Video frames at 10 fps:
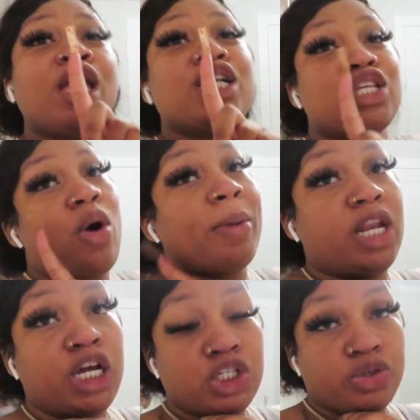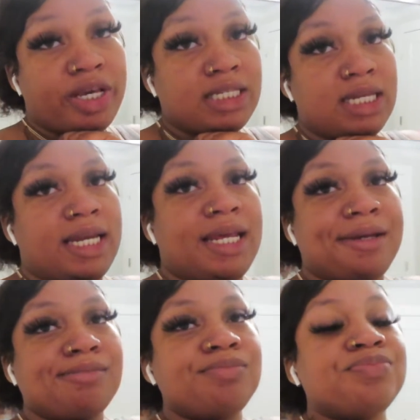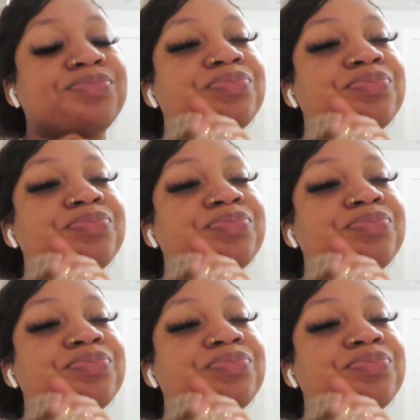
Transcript: So I'm gonna undress London,